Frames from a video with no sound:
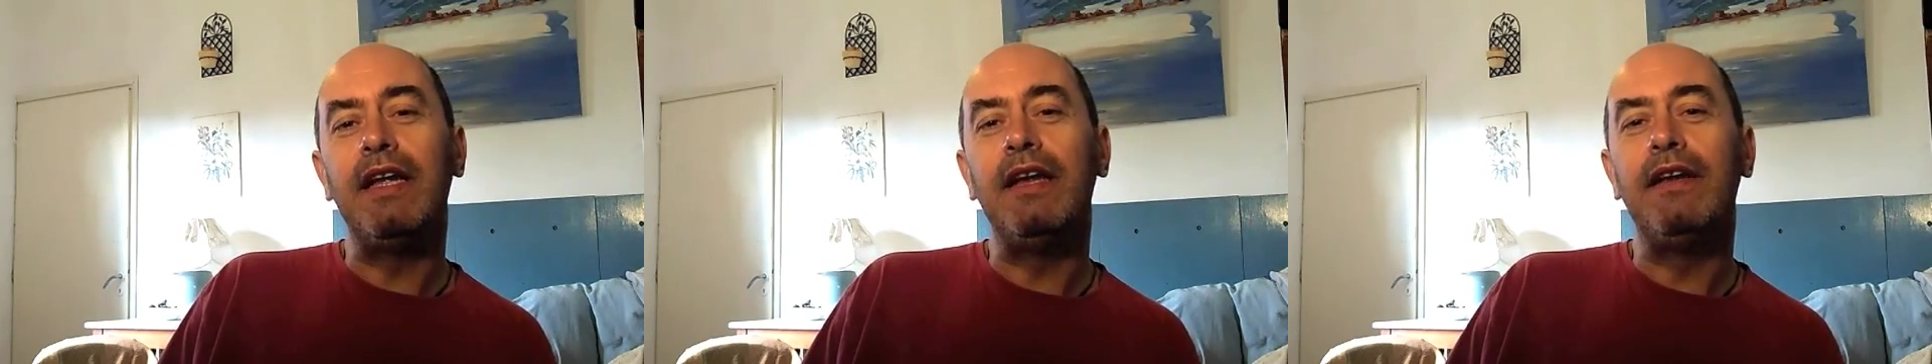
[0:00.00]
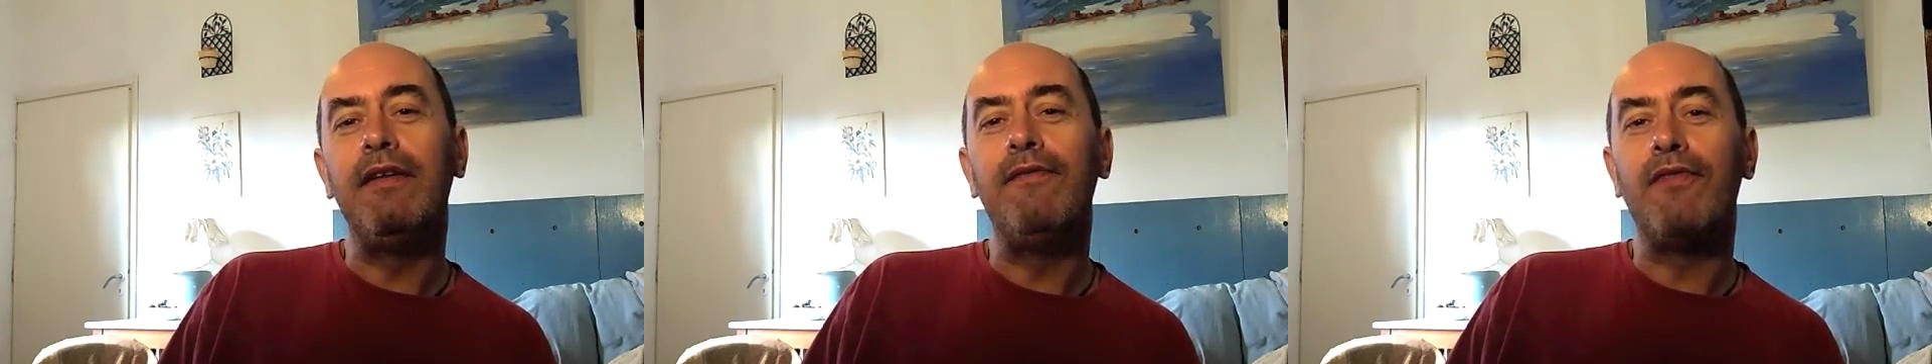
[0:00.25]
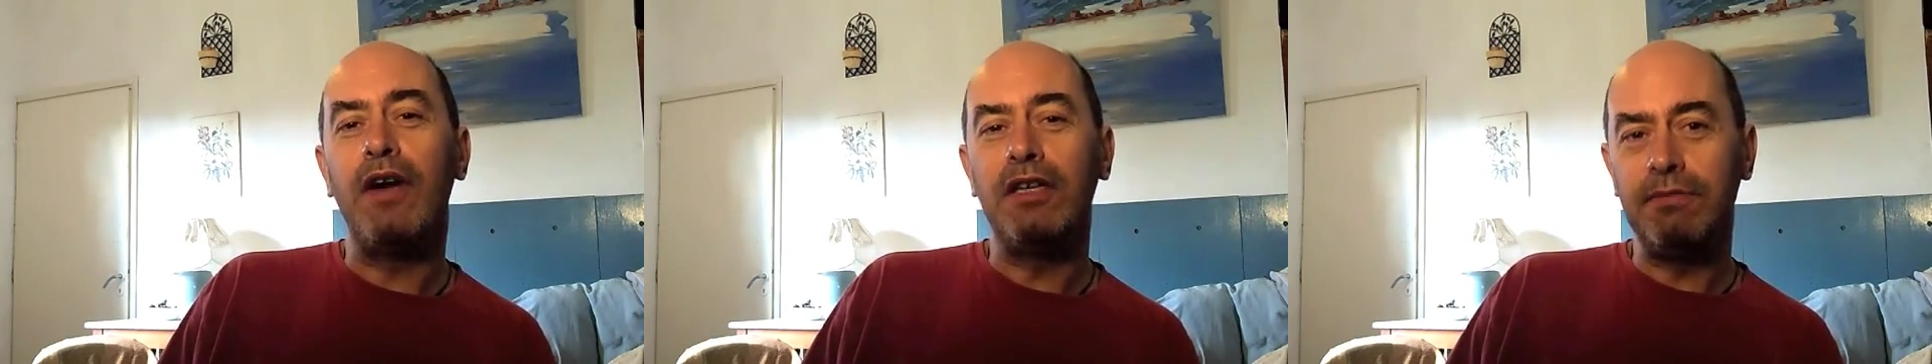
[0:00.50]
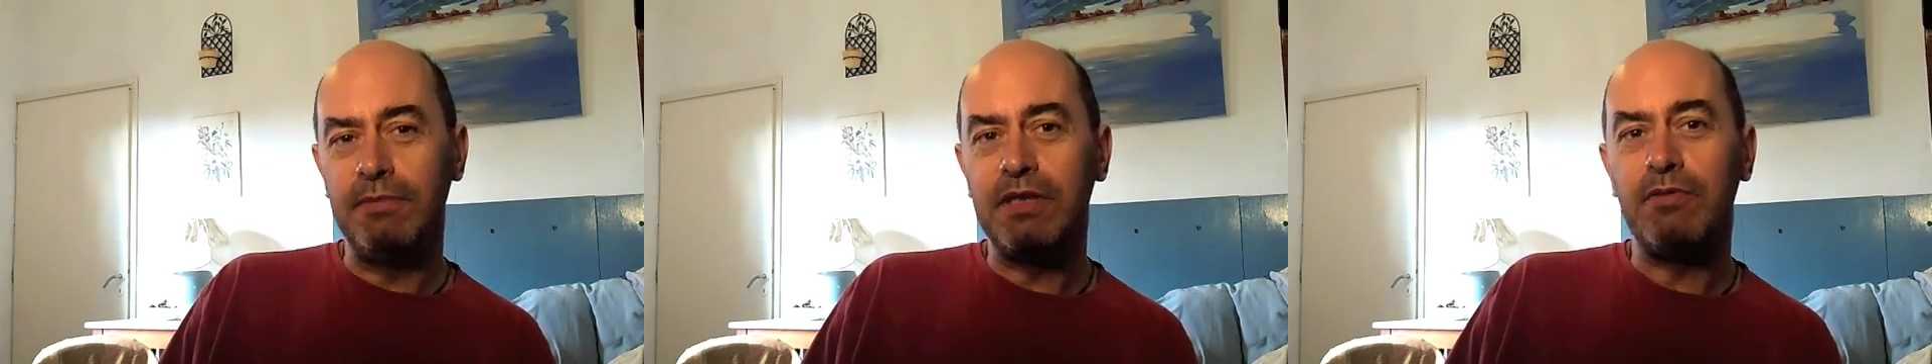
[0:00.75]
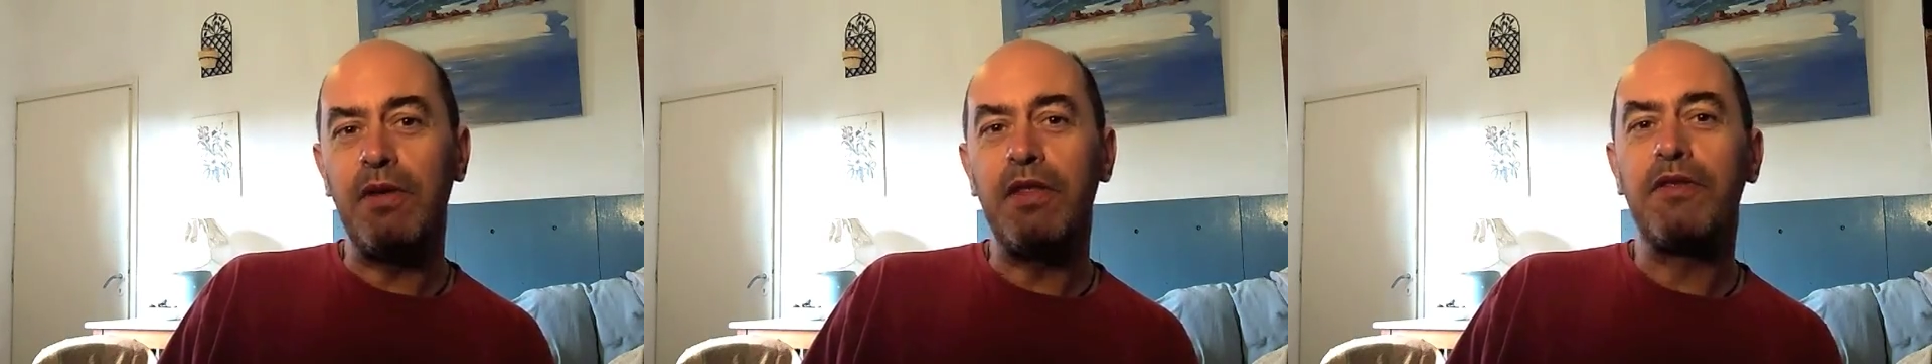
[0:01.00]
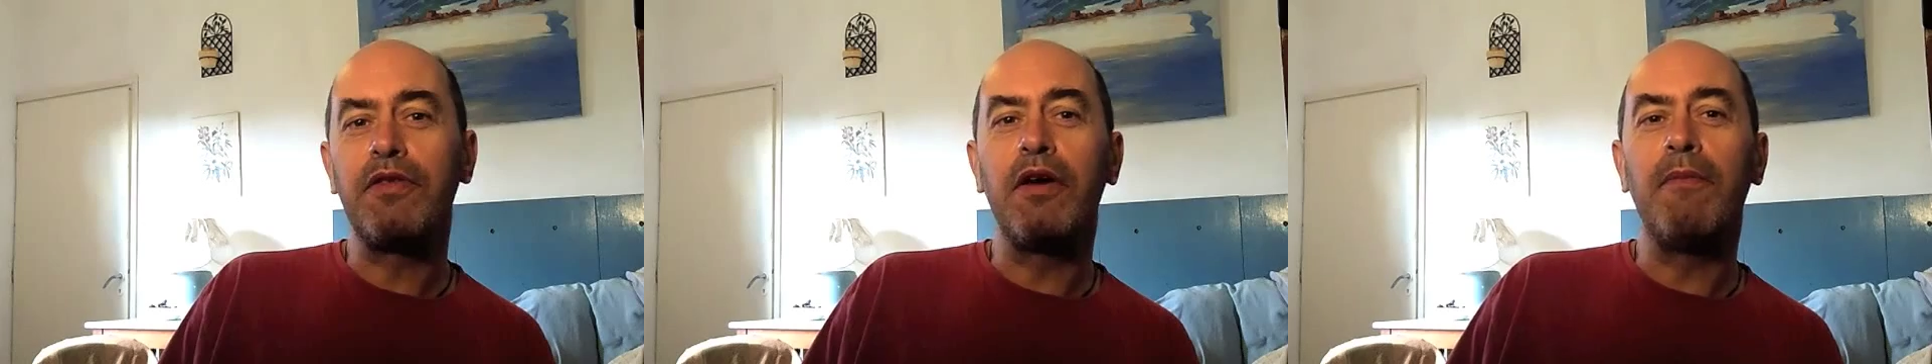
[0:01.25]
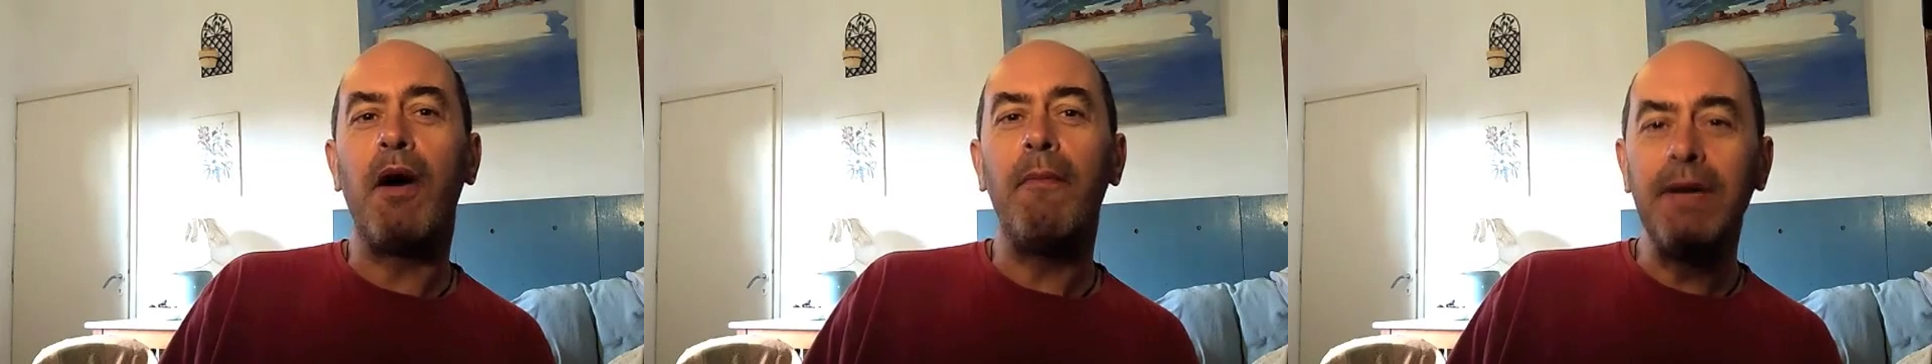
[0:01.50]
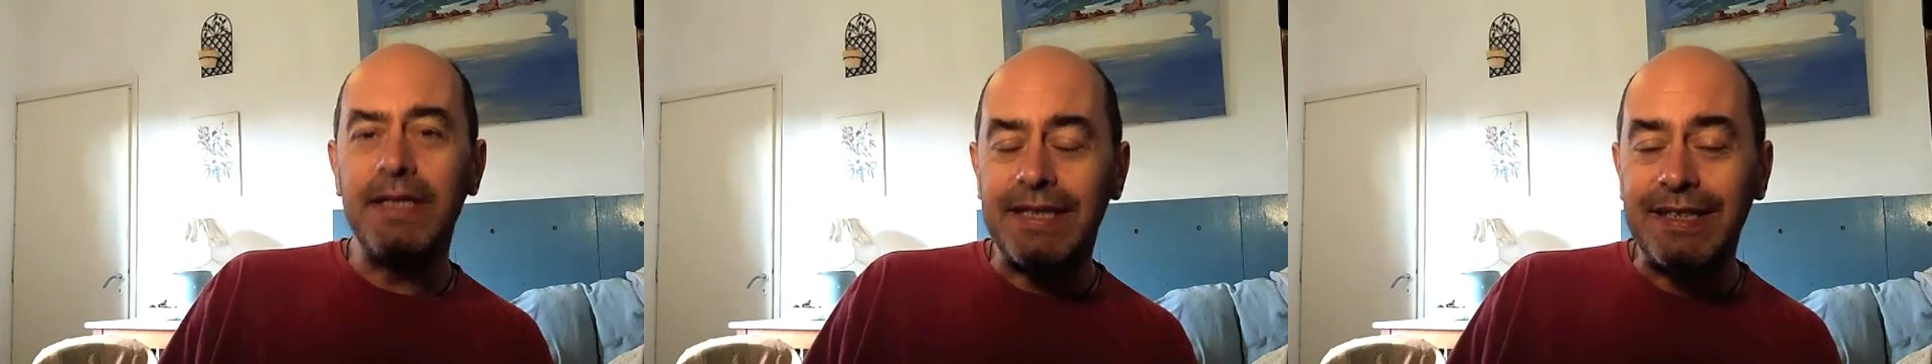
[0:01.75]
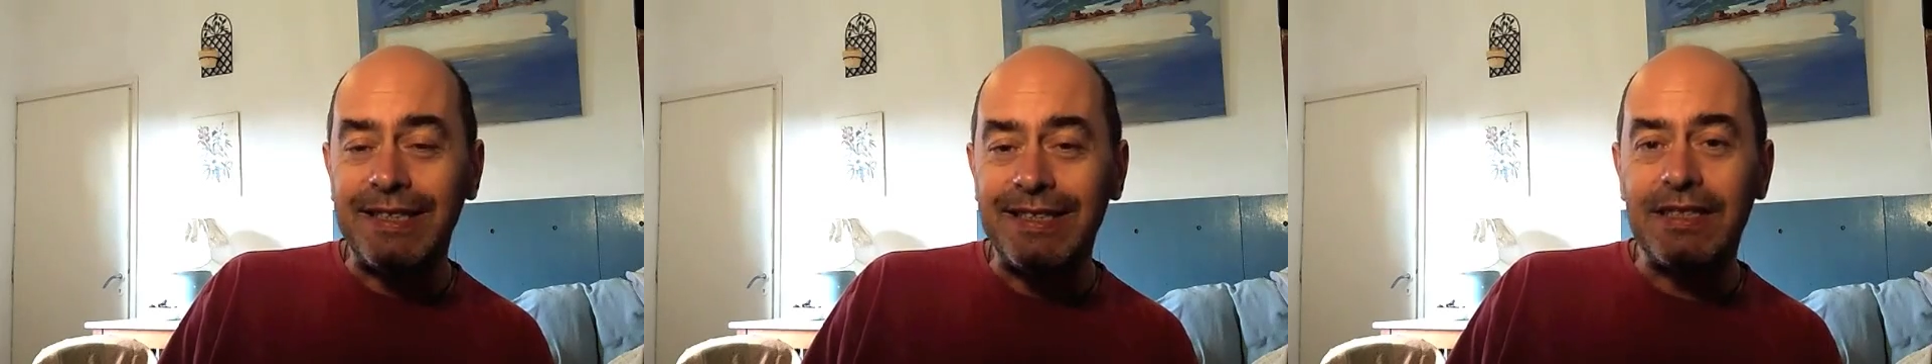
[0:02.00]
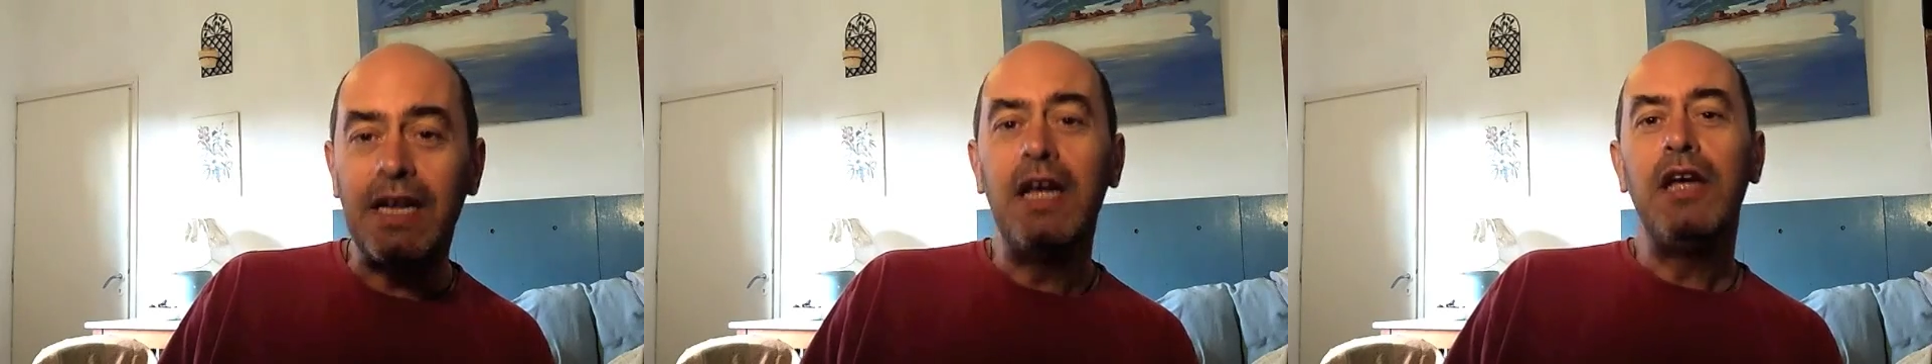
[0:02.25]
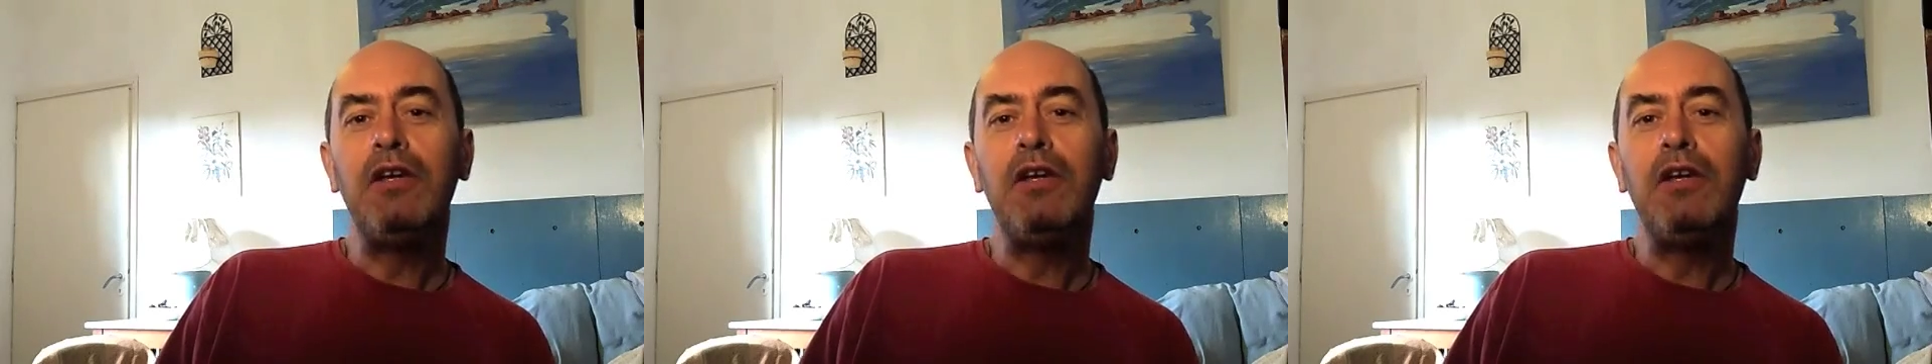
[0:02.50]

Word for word: in environments with thermometers,